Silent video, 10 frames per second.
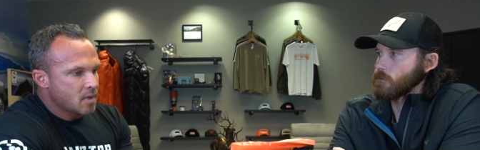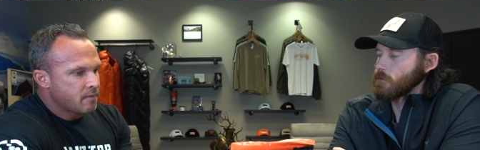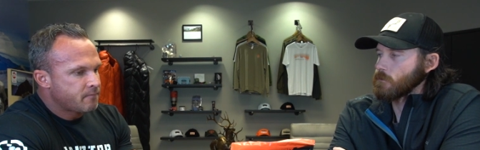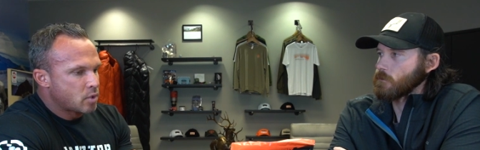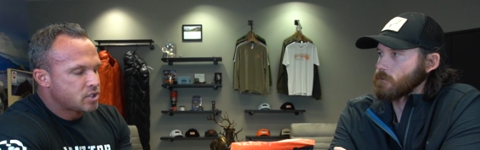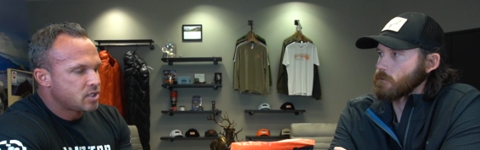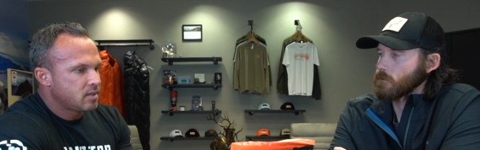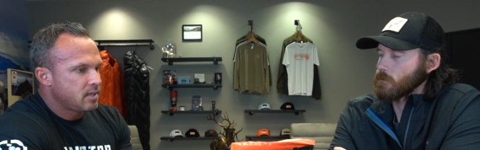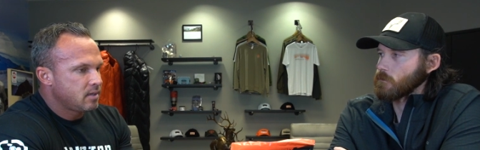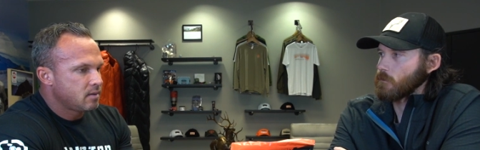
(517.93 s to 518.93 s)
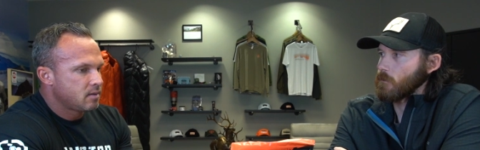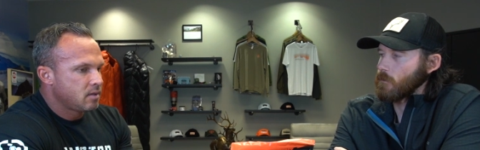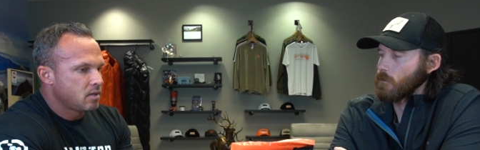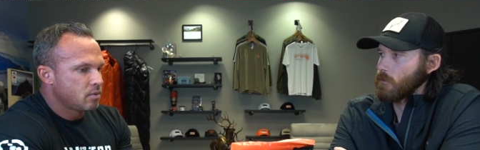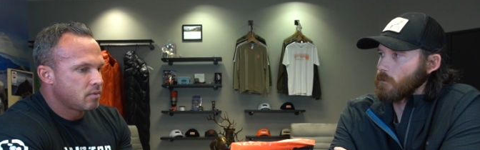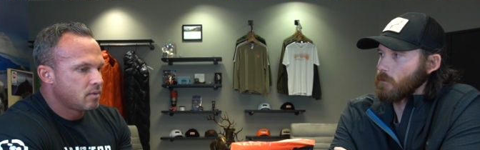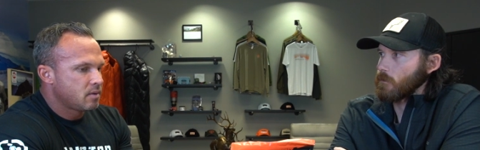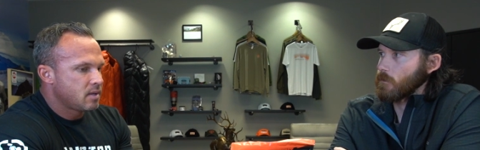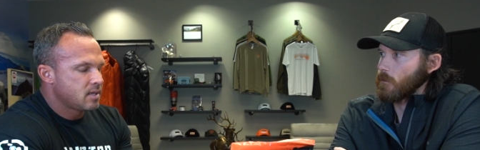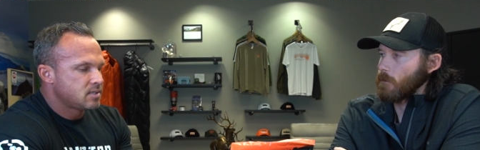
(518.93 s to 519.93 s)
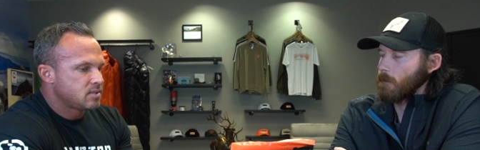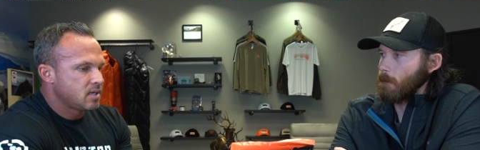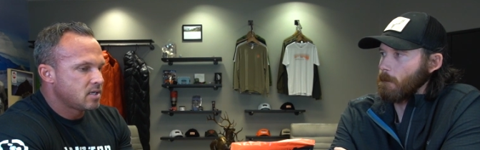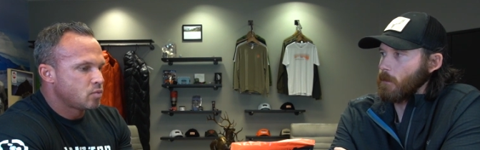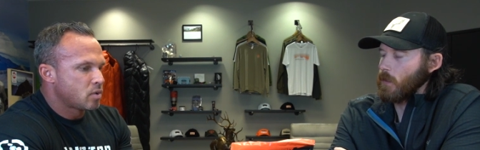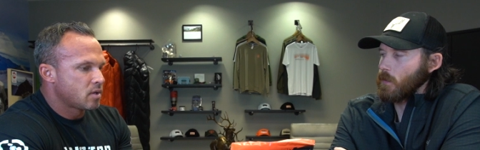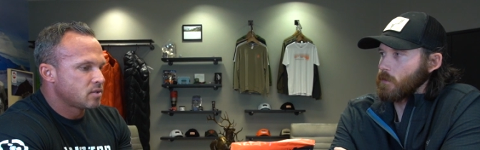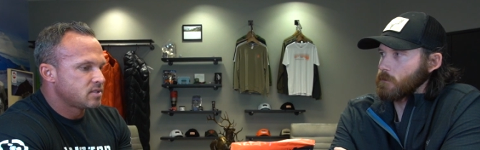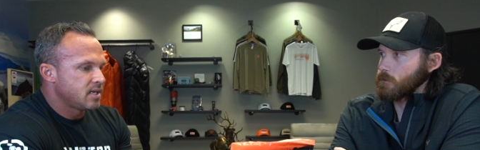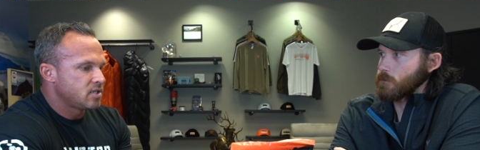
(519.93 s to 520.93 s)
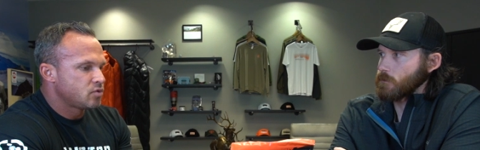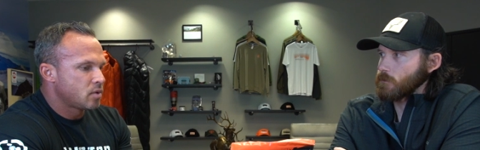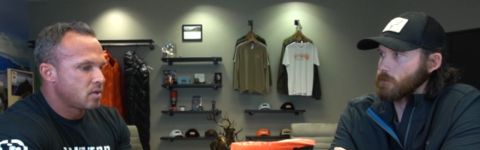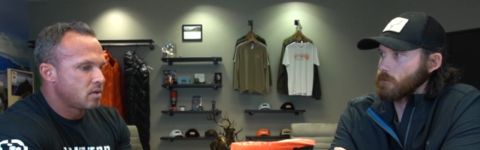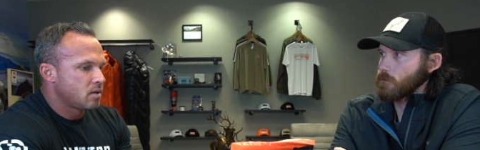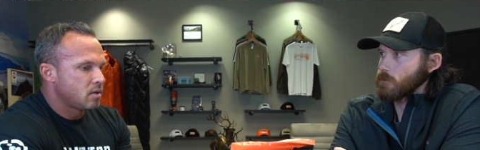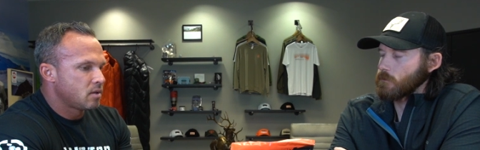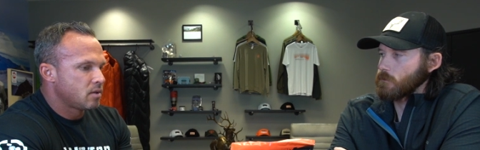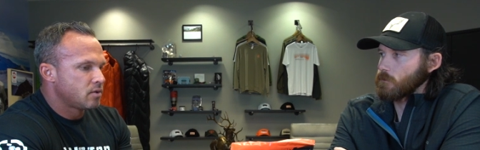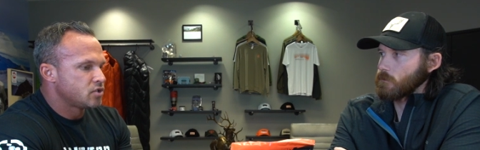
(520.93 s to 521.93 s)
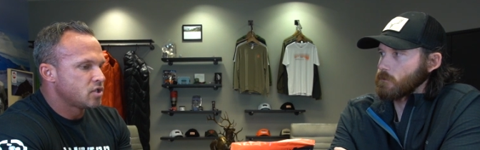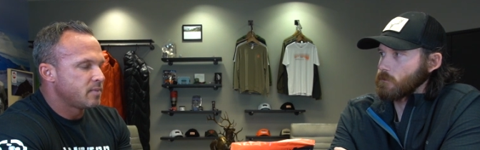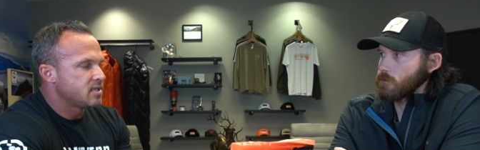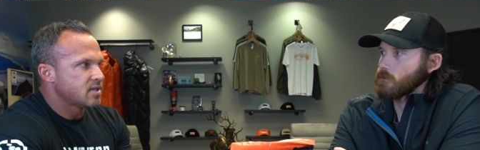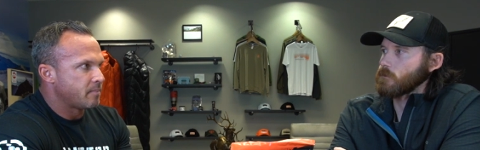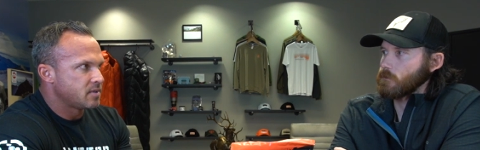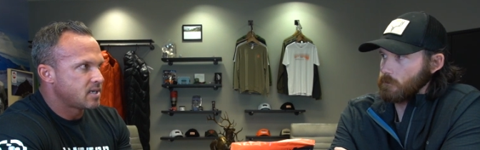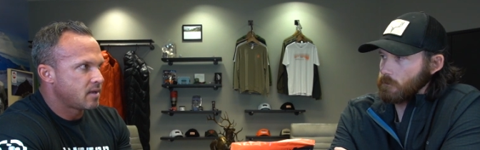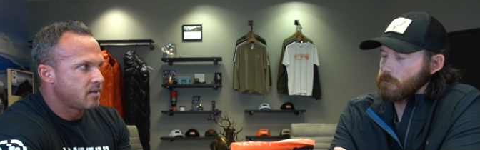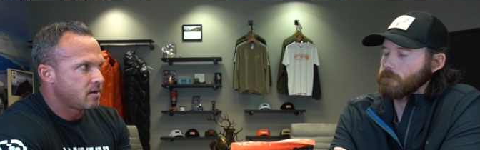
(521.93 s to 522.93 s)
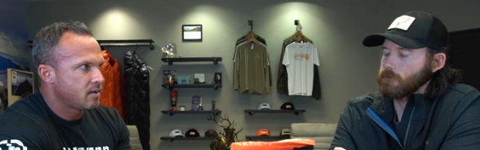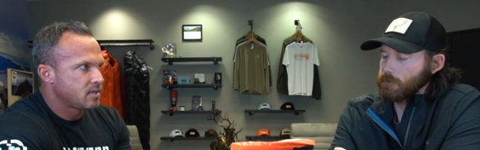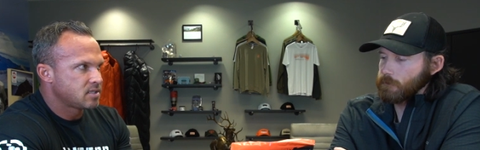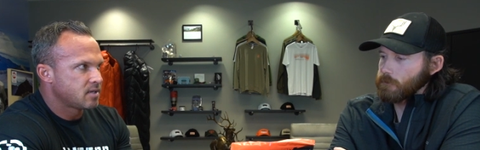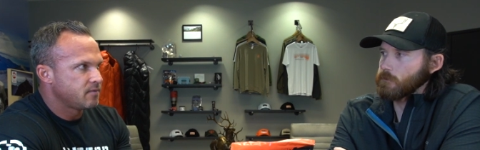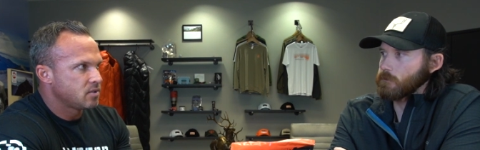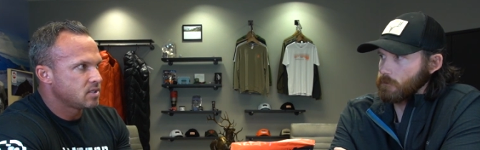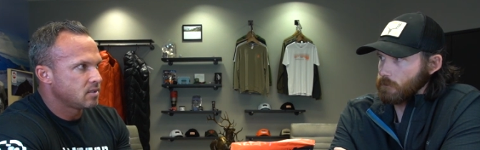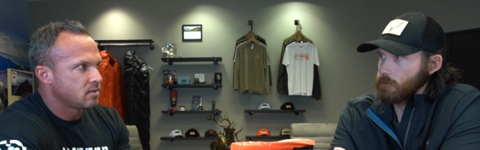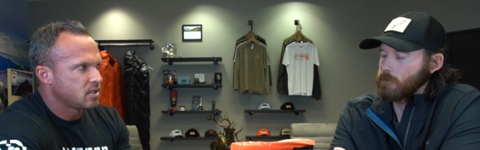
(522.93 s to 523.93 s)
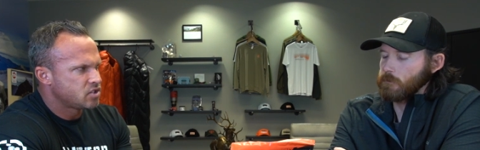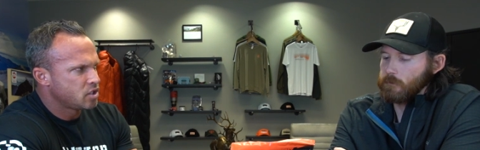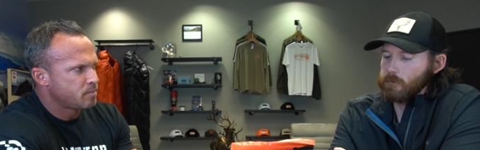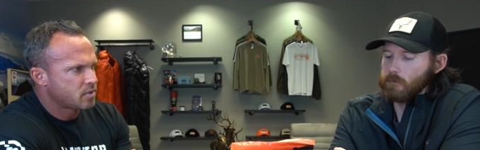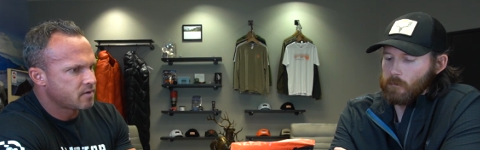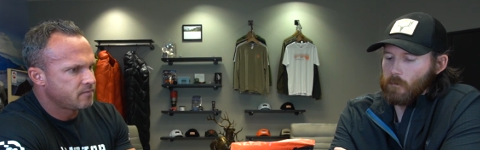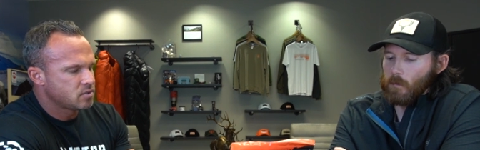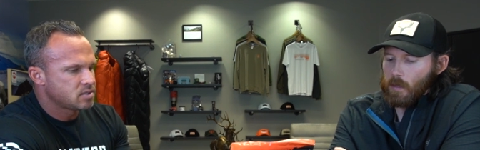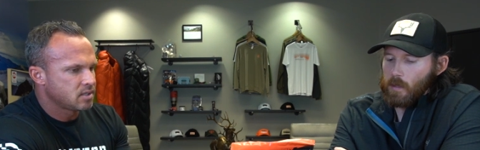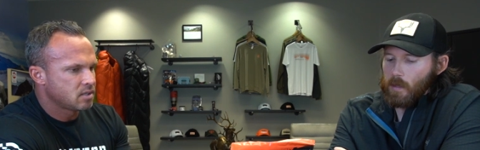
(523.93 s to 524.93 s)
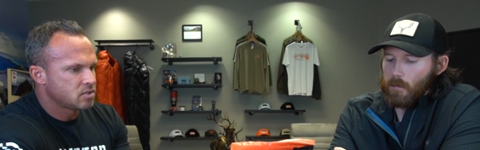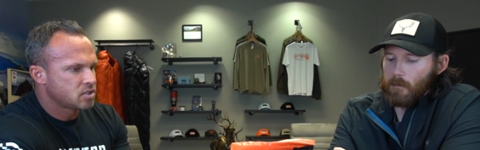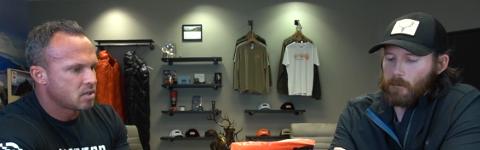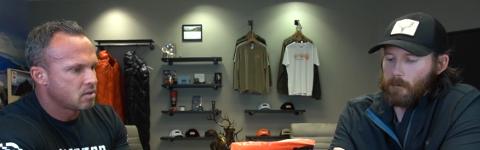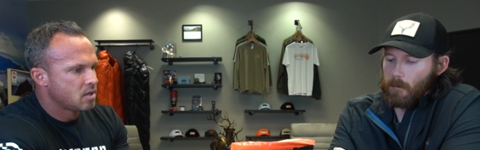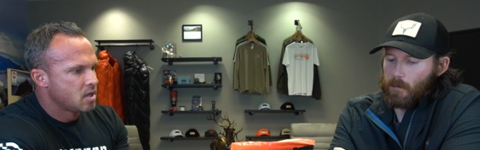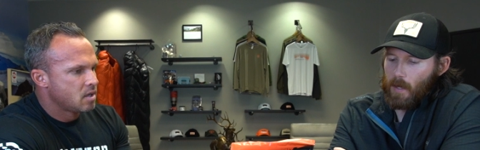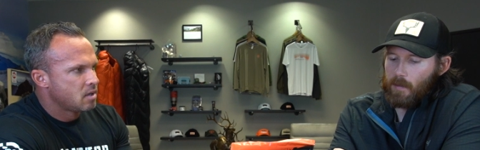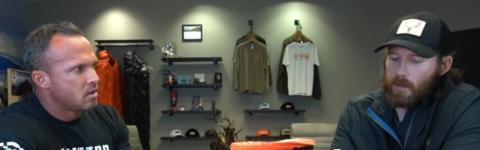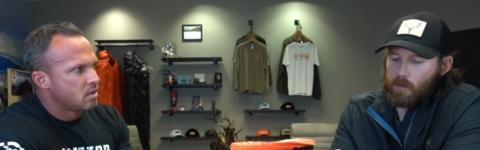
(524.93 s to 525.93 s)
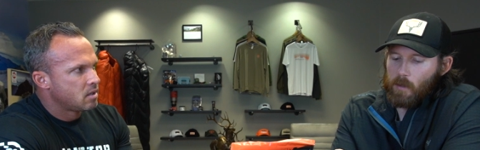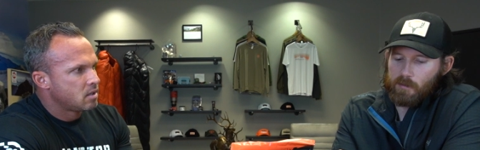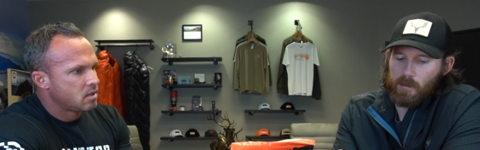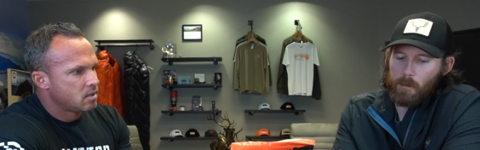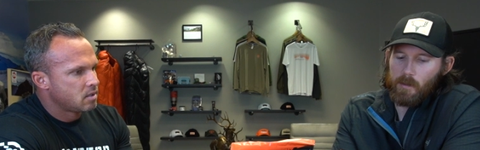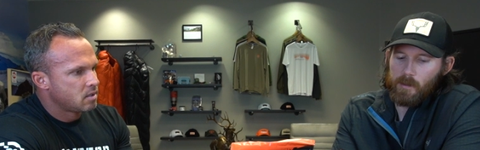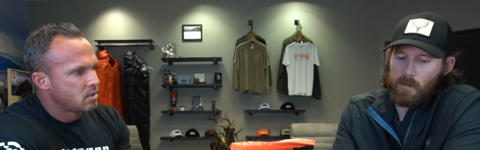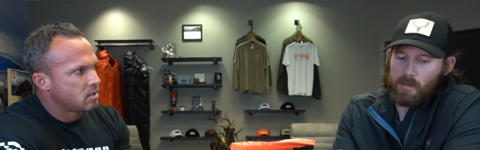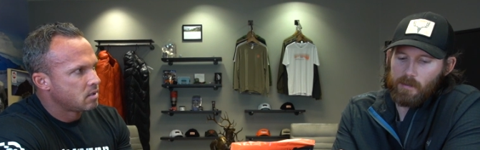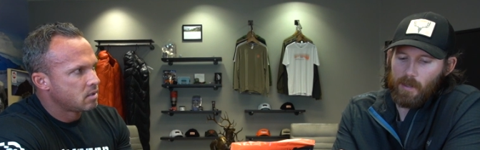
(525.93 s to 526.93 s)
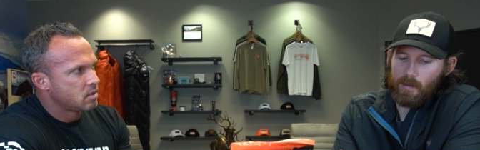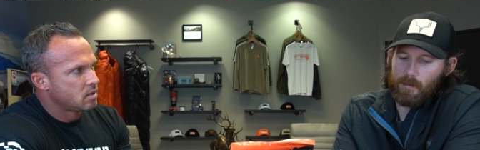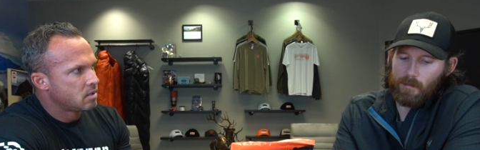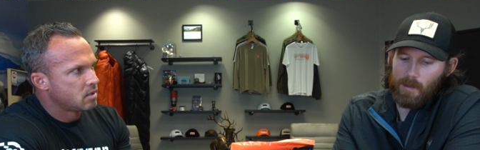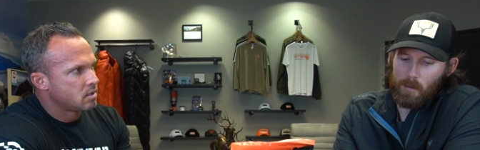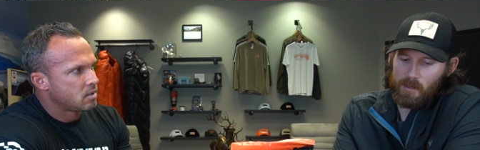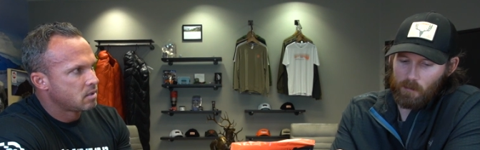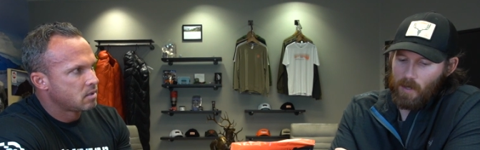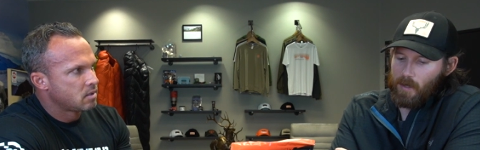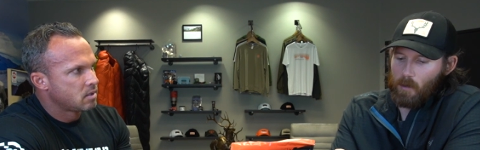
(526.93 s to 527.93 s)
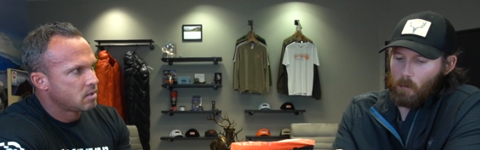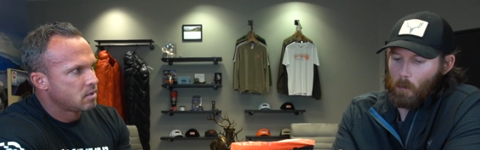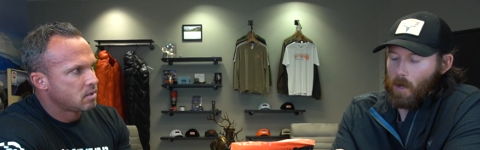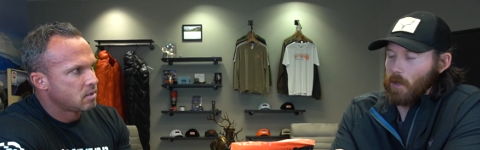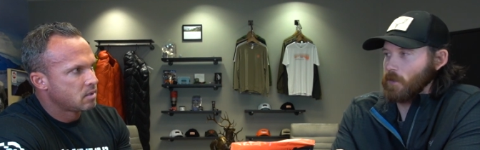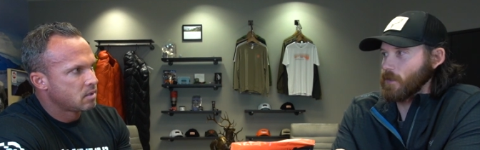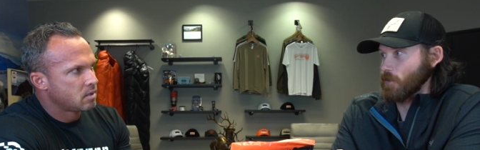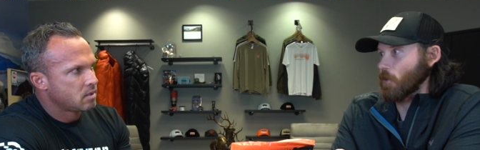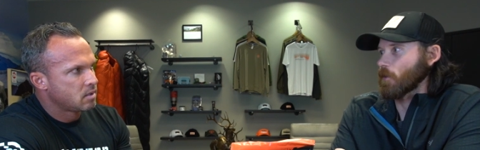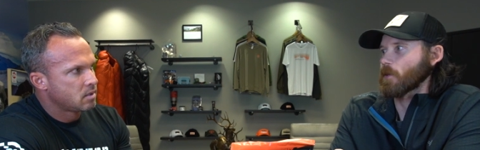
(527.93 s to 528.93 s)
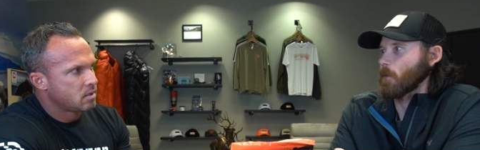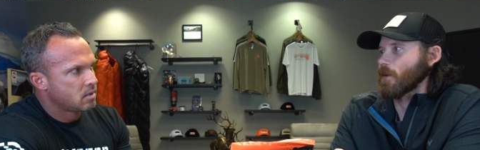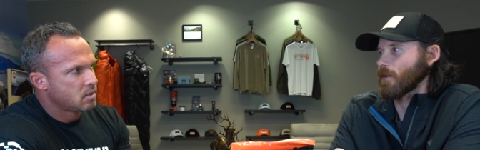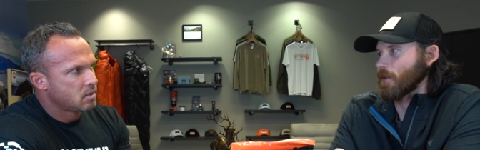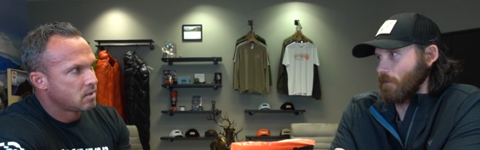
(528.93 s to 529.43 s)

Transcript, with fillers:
Speaker 1: unfortunately, you know, it's, it's one of those things where there's so many supplements out there, it's confusing.
Speaker 2: Mm-hmm. It's super confusing. And so and then I like too how simple it is because like a lot of places where I go, water is a hard commodity to